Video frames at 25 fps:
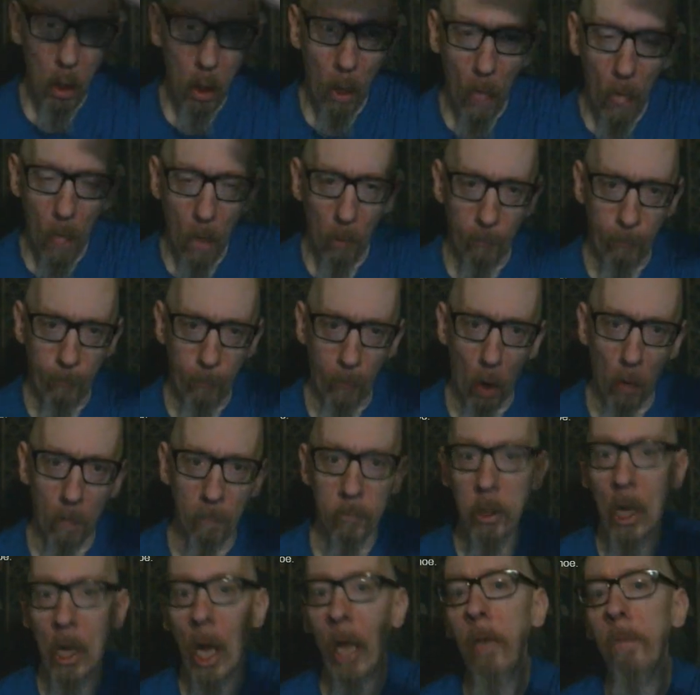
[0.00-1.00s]
from 9
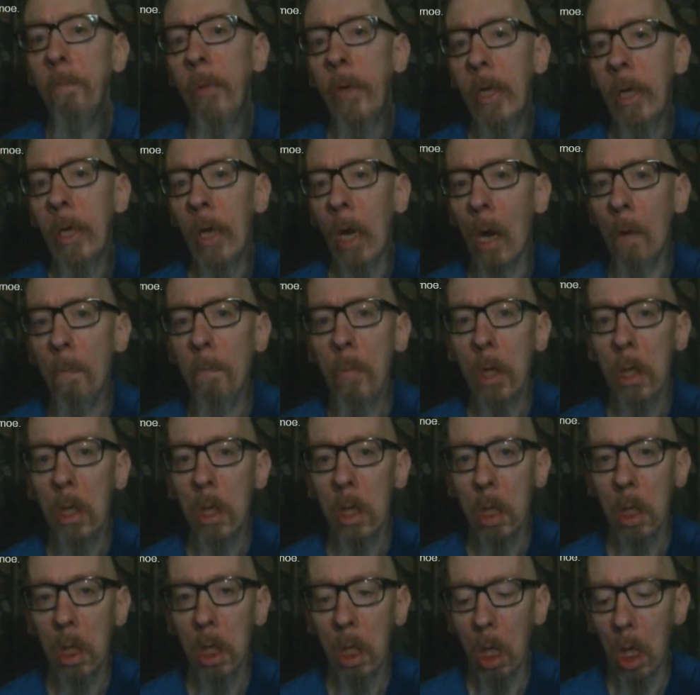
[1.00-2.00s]
p.m.
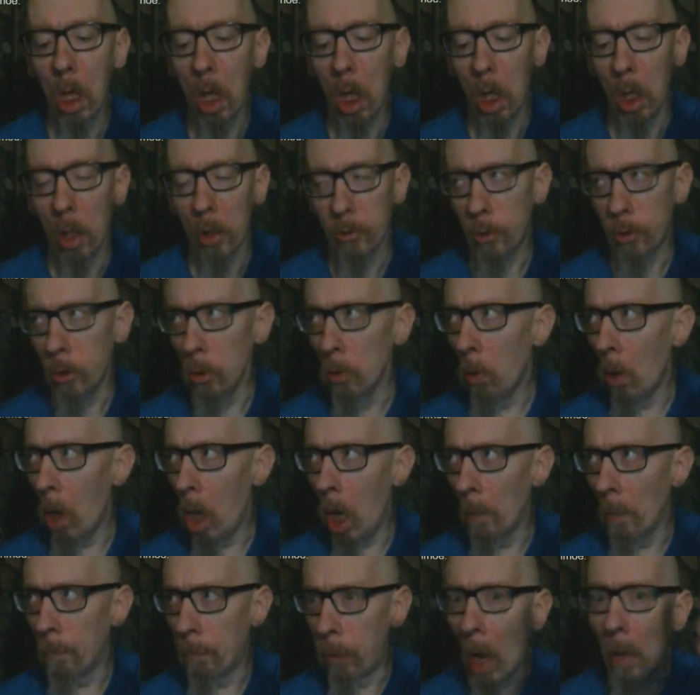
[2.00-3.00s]
to uh,
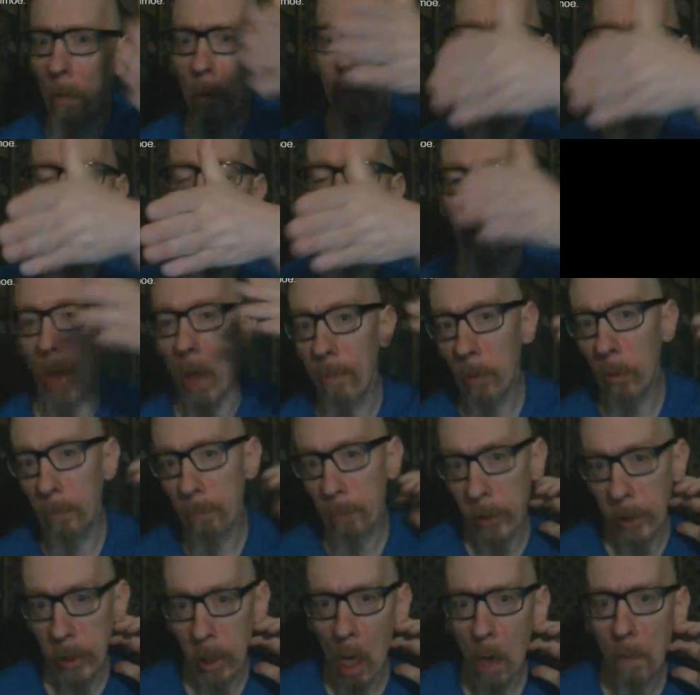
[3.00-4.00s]
probably 7 p.m.
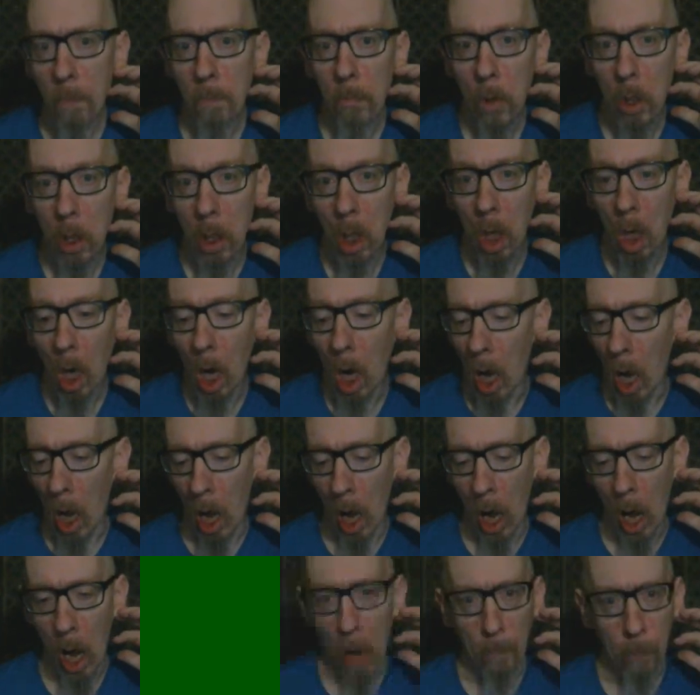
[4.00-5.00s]
Uh,
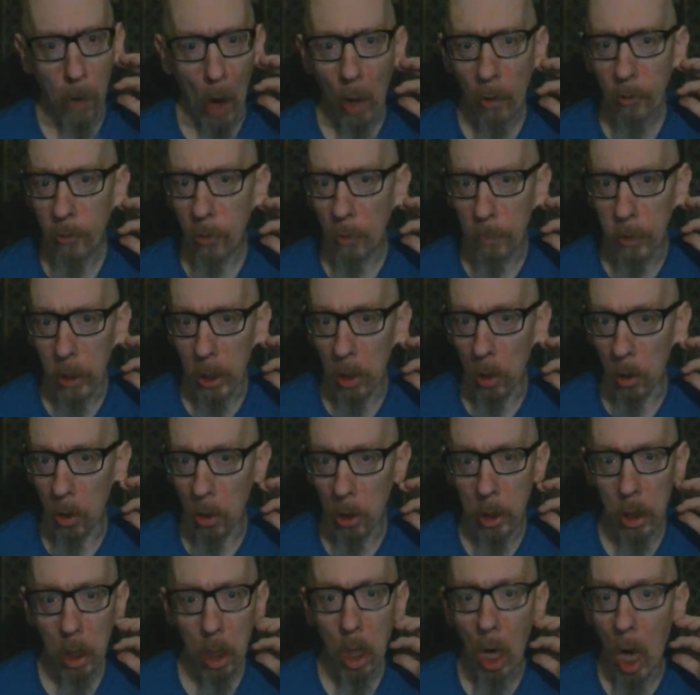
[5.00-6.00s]
possibly earlier.
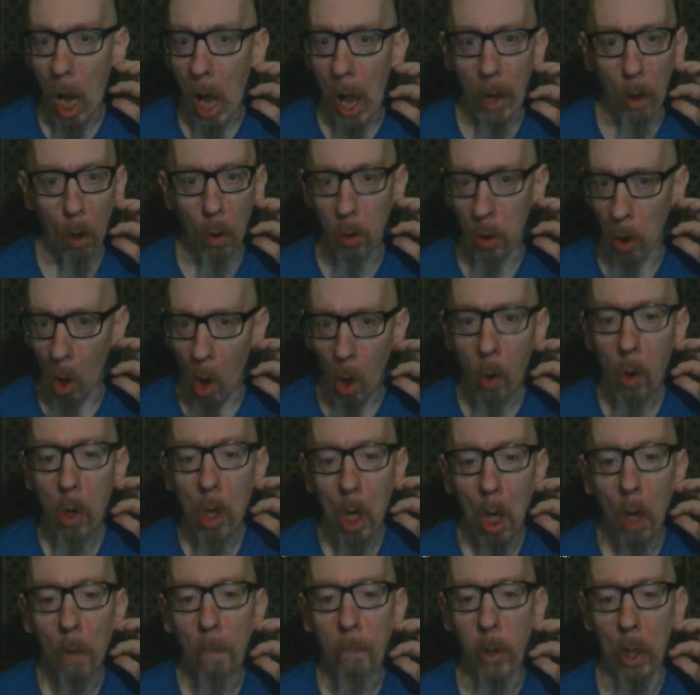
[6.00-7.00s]
I don't know, but
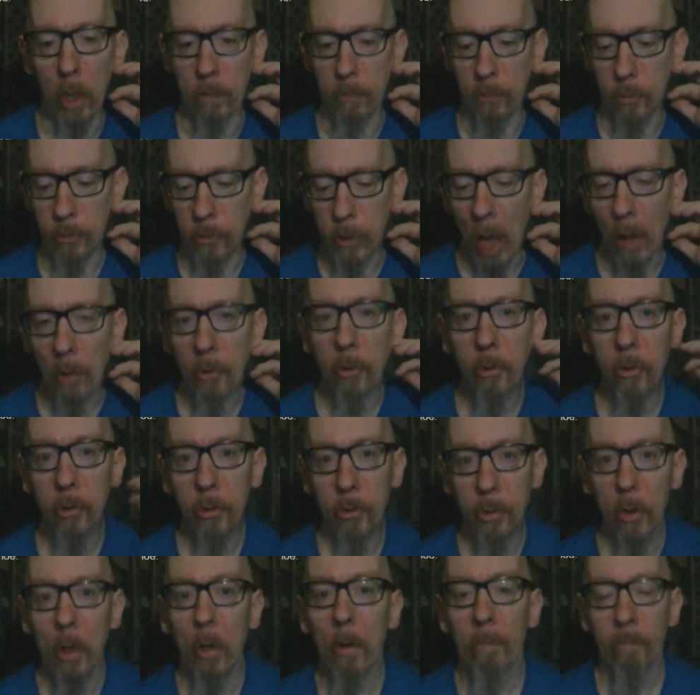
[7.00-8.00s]
that's
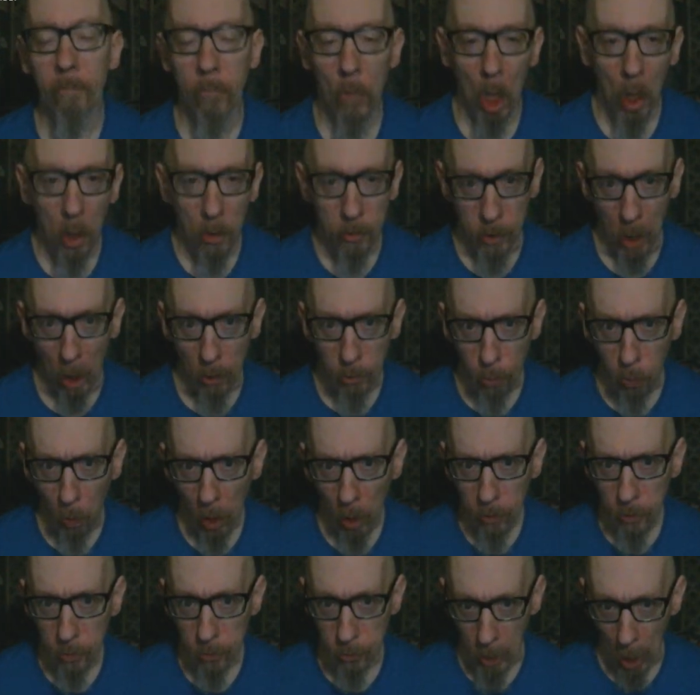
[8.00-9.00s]
that's what
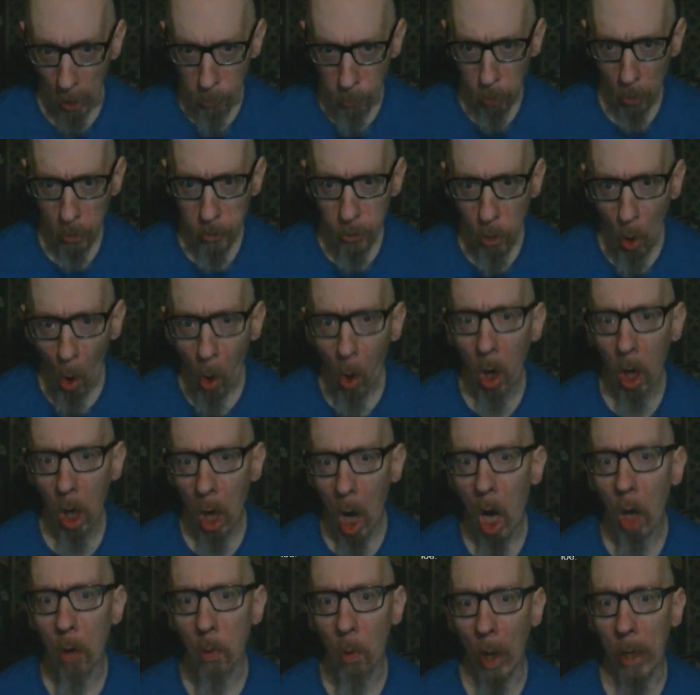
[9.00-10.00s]
that's what's going on
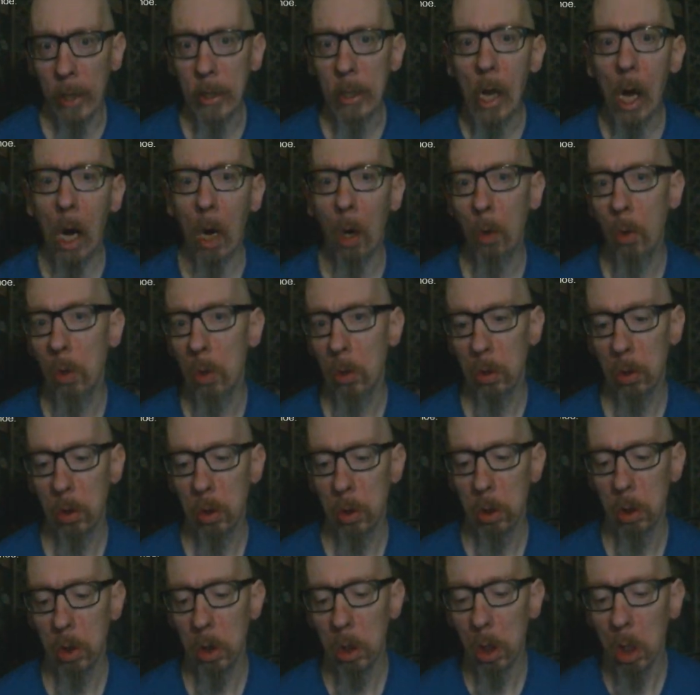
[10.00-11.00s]
right now.
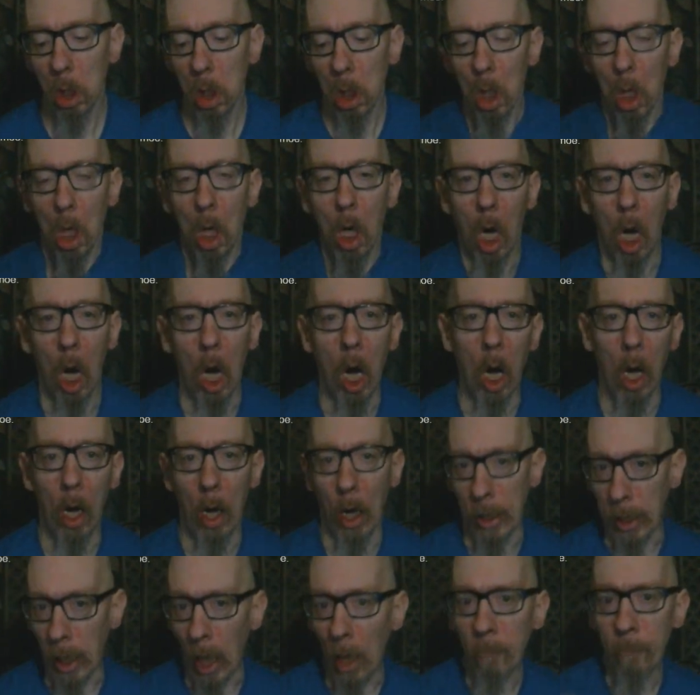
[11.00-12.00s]
Uh, again,
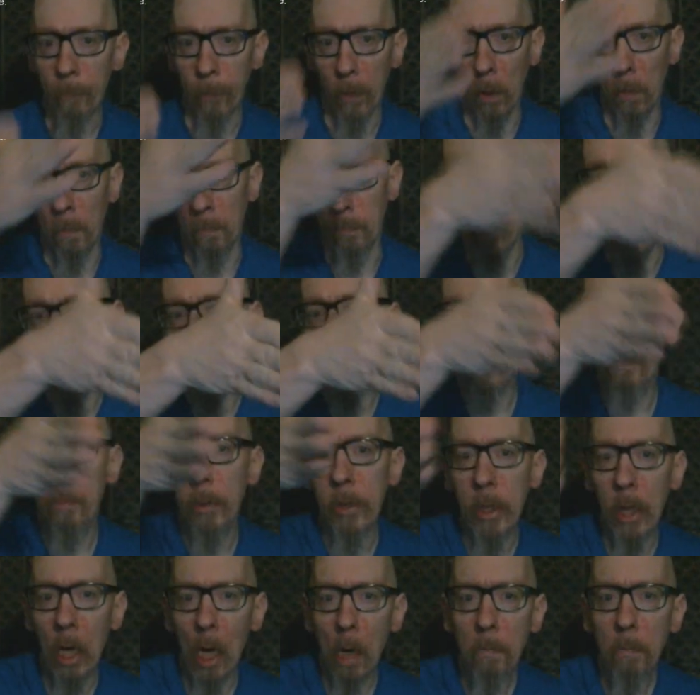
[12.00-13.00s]
from 9 p.m.
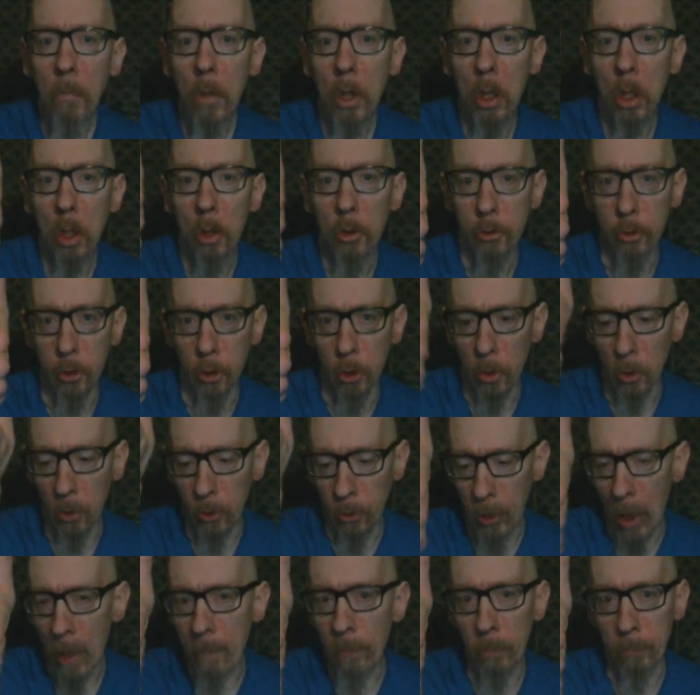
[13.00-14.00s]
to 7
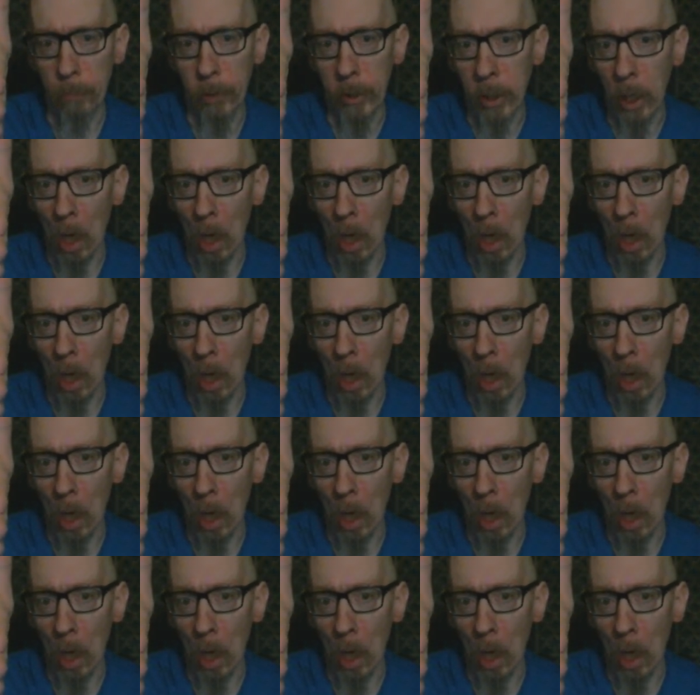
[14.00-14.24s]
p.m.